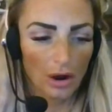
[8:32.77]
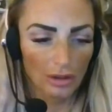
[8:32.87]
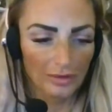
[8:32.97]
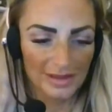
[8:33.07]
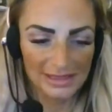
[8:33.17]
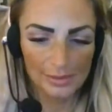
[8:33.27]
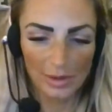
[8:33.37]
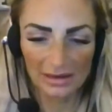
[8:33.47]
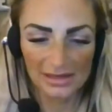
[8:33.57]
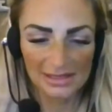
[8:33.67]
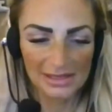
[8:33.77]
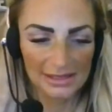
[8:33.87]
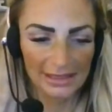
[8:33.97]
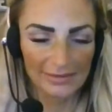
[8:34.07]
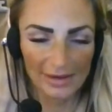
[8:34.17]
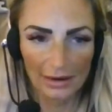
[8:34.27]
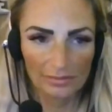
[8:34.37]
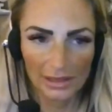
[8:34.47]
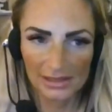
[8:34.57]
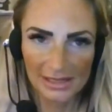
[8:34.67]
all of these practices leave
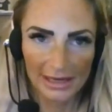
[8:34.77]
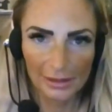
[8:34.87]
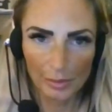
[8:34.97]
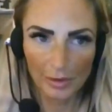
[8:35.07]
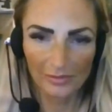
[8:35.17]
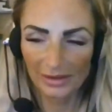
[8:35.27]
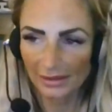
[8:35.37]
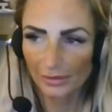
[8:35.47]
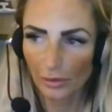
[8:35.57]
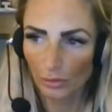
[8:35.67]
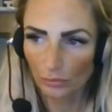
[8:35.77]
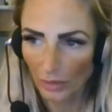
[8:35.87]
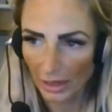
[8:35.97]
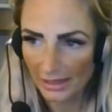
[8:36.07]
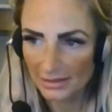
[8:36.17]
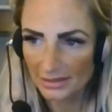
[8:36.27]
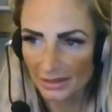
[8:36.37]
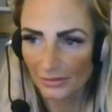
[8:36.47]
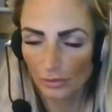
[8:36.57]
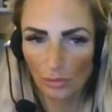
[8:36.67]
out, not saying they're perfect in their own
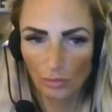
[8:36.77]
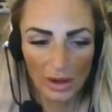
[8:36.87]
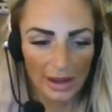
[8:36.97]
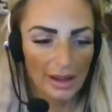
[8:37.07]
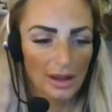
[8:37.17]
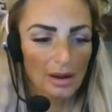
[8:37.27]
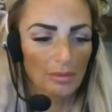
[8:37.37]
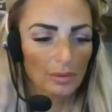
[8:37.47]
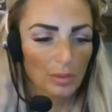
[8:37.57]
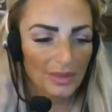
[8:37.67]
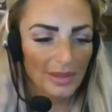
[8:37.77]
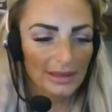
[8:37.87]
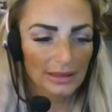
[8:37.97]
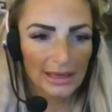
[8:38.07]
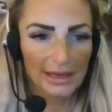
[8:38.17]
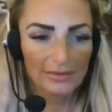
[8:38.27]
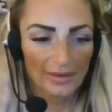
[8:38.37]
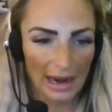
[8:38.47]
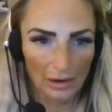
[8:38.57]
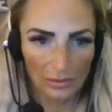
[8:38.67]
right, in their own way, but what they leave
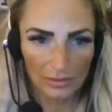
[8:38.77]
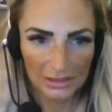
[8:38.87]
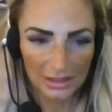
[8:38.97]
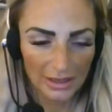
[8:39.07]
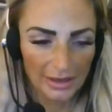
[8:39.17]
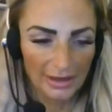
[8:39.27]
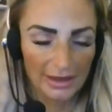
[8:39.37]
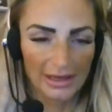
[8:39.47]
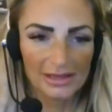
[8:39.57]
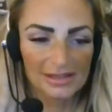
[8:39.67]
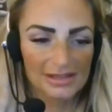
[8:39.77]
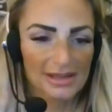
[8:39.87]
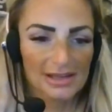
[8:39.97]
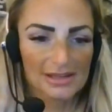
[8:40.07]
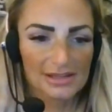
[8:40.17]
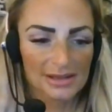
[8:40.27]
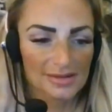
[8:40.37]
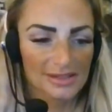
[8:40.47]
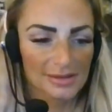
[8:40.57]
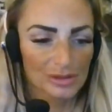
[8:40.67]
out is this
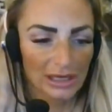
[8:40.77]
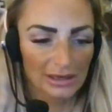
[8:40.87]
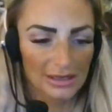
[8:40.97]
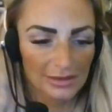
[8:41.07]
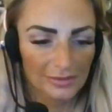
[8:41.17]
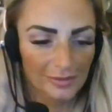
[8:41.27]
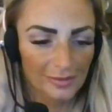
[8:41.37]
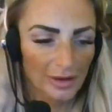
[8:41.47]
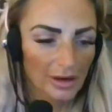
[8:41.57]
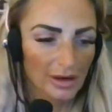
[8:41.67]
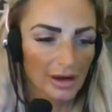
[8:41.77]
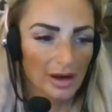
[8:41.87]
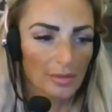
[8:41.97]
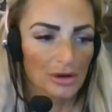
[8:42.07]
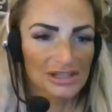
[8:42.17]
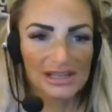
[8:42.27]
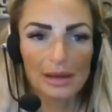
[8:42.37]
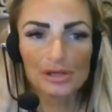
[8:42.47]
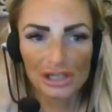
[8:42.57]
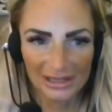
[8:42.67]
subjective
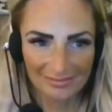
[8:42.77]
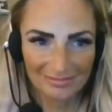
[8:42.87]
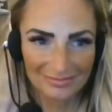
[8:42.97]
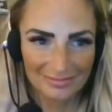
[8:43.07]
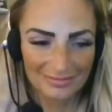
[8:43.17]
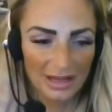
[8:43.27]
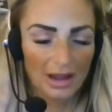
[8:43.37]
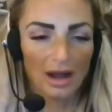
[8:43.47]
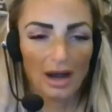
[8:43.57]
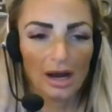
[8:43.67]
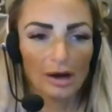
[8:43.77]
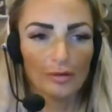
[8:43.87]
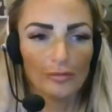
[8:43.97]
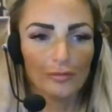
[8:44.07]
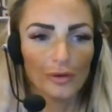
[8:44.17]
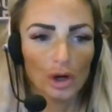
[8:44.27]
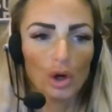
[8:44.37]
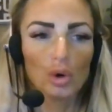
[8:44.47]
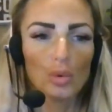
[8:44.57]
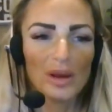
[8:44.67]
perception of
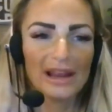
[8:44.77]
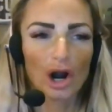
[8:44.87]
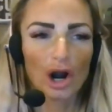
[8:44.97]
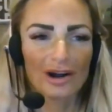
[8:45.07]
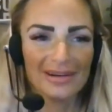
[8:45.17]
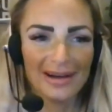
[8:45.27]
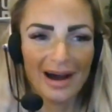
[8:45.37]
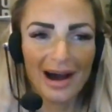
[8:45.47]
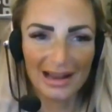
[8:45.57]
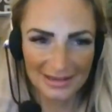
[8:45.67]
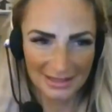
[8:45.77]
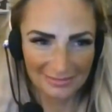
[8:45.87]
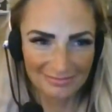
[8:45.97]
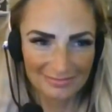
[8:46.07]
who we are not,